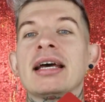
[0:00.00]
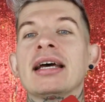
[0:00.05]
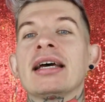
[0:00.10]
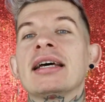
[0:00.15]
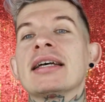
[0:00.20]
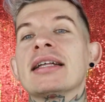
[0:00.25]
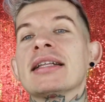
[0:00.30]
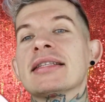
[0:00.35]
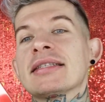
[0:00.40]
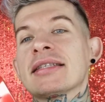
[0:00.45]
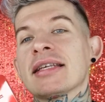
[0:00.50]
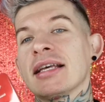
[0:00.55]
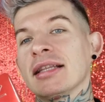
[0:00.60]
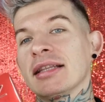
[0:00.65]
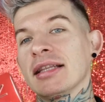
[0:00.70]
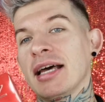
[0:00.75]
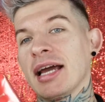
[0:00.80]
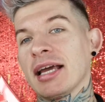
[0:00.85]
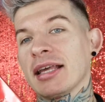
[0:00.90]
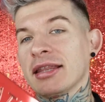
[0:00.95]
It's
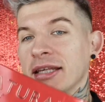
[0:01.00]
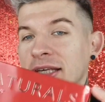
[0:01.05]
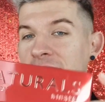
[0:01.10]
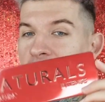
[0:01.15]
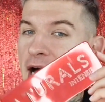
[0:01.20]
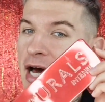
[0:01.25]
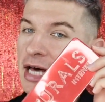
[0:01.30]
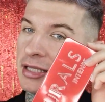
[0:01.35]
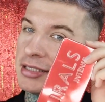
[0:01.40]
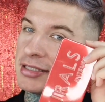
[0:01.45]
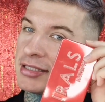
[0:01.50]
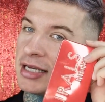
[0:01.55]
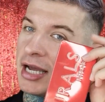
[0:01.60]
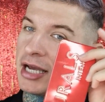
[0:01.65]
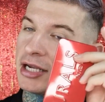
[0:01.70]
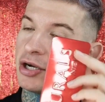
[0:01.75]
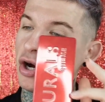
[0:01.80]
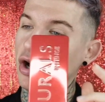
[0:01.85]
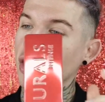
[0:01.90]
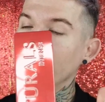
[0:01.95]
like the other
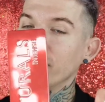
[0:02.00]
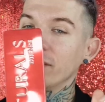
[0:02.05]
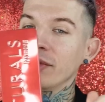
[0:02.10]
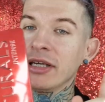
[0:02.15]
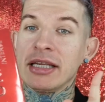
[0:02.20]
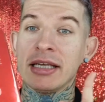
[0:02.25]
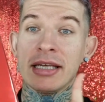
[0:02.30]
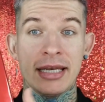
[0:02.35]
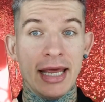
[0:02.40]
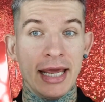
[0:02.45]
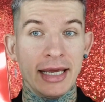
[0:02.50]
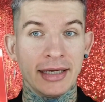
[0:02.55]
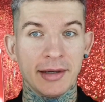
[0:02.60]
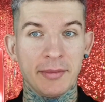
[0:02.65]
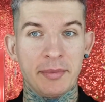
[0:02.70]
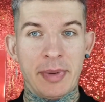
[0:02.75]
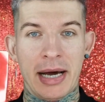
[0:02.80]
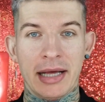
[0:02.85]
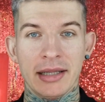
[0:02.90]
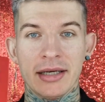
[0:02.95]
side of the
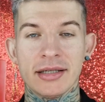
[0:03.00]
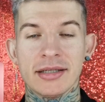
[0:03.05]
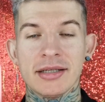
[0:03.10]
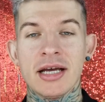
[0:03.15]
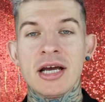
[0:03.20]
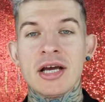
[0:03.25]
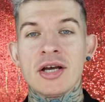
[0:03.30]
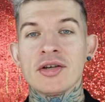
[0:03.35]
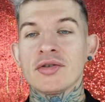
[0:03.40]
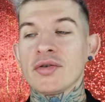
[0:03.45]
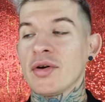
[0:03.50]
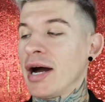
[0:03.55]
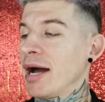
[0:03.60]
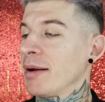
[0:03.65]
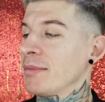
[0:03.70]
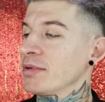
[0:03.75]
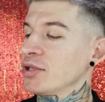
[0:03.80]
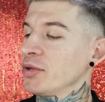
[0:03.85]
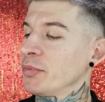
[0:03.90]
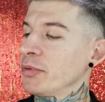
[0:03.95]
Naked palette. So
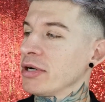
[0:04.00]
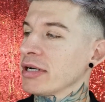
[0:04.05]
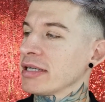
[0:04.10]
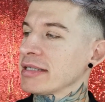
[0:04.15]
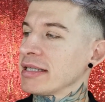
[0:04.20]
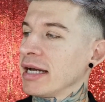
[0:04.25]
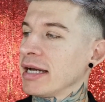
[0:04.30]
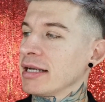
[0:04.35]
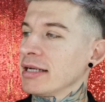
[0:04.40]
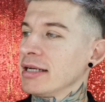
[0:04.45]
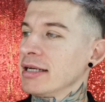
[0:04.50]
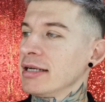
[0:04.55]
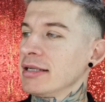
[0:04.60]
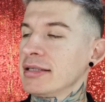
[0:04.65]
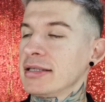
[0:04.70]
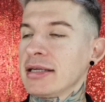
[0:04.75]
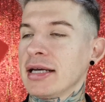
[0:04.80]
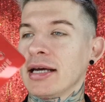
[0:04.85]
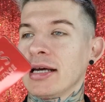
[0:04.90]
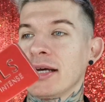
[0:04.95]
I'm super
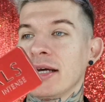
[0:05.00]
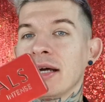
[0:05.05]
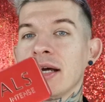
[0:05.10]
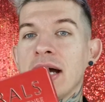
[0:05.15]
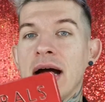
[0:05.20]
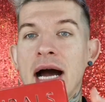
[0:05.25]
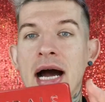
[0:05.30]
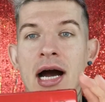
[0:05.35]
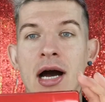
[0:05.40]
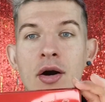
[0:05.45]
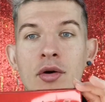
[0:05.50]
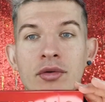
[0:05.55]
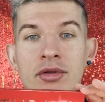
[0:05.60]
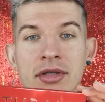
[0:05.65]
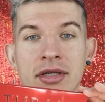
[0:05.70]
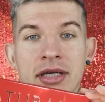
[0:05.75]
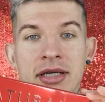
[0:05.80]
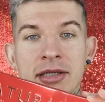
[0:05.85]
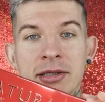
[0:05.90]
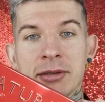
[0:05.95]
excited how
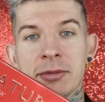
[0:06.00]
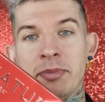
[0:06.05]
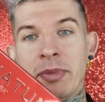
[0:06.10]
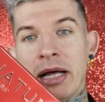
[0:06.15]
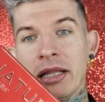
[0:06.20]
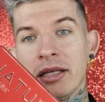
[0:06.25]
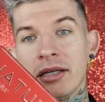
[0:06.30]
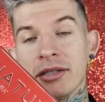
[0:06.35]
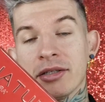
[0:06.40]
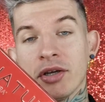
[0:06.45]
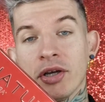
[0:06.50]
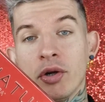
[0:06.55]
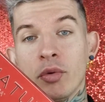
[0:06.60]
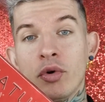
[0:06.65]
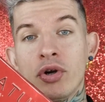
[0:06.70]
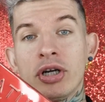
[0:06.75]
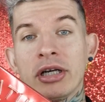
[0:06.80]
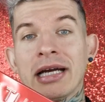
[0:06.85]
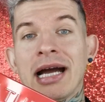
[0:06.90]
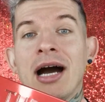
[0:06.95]
this palette is gonna
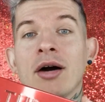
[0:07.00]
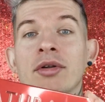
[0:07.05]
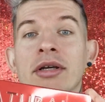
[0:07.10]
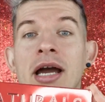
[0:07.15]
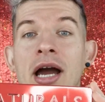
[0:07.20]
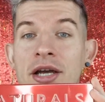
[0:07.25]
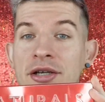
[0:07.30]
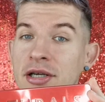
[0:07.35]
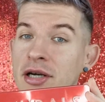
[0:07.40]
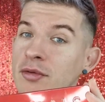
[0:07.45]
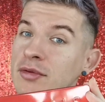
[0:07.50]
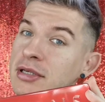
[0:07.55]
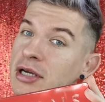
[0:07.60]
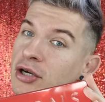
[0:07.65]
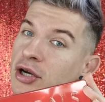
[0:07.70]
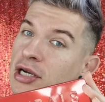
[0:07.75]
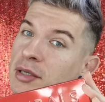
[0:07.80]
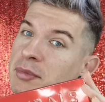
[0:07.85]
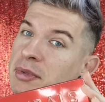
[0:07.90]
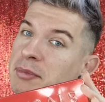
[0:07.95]
work, how the eyeshadows
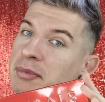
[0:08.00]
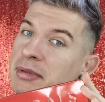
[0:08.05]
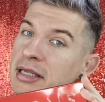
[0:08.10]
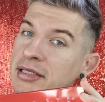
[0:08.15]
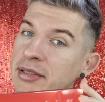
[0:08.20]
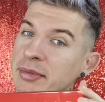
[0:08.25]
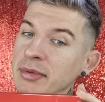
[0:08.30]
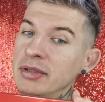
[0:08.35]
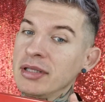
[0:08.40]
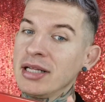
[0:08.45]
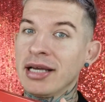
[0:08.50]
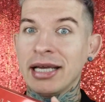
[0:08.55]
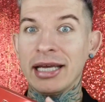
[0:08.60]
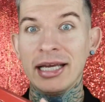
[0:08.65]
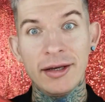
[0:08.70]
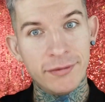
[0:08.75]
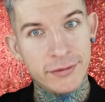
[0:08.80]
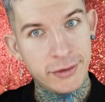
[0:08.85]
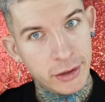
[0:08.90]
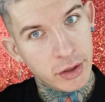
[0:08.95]
are gonna be blendable,
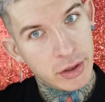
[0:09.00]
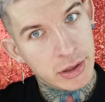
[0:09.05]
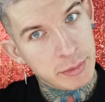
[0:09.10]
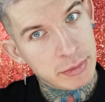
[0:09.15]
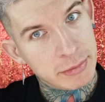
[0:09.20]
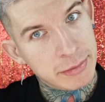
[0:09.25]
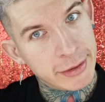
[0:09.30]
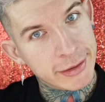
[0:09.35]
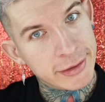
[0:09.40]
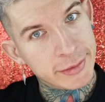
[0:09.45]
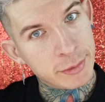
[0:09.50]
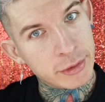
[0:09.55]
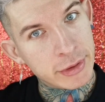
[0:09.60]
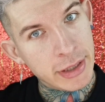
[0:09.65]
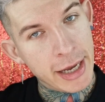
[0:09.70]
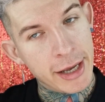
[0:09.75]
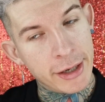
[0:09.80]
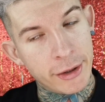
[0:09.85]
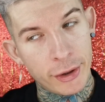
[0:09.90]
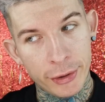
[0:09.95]
if they're gonna be
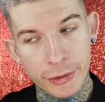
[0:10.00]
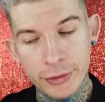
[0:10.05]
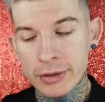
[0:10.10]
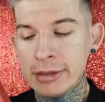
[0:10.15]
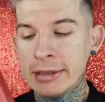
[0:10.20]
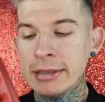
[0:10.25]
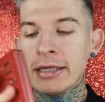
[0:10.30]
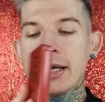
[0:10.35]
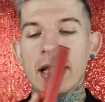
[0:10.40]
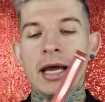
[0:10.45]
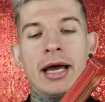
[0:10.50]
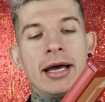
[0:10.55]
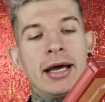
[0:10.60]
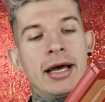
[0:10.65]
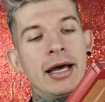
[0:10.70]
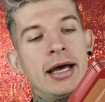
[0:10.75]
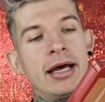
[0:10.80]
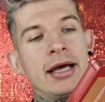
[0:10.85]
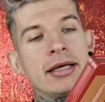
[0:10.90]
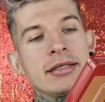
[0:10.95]
blendable at all.
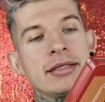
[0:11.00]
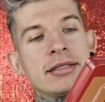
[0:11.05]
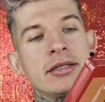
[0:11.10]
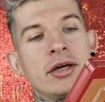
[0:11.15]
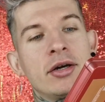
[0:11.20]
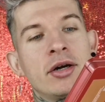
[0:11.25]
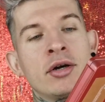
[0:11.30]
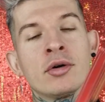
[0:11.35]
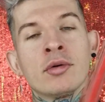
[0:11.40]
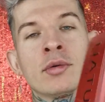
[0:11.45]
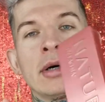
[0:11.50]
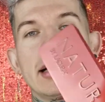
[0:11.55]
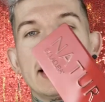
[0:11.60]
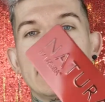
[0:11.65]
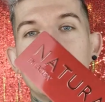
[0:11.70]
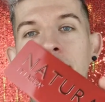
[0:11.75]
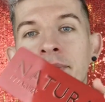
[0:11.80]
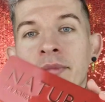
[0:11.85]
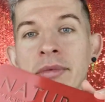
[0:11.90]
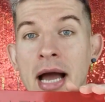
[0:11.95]

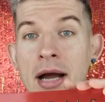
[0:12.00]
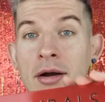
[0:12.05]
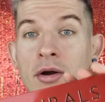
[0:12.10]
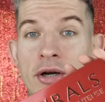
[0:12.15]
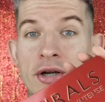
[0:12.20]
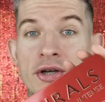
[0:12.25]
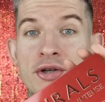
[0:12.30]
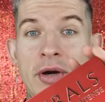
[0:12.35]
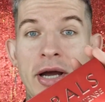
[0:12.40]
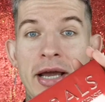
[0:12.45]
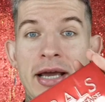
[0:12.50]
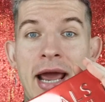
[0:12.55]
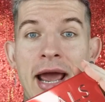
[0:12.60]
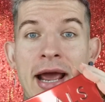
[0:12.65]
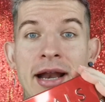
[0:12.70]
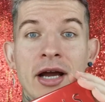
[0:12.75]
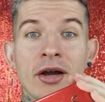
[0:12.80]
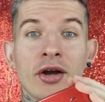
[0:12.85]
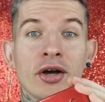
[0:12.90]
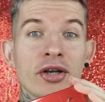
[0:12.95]
I'm gonna try it
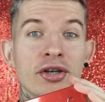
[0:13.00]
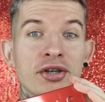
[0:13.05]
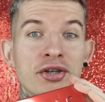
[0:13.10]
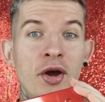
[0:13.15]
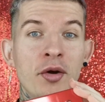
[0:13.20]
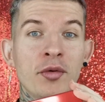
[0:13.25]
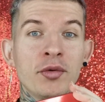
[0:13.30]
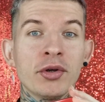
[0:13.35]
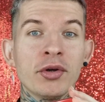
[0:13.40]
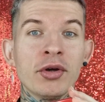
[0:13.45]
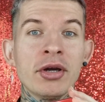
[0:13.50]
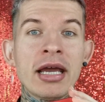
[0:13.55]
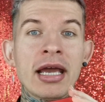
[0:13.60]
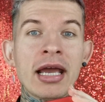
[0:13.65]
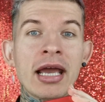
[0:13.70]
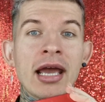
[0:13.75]
and I'm gonna show you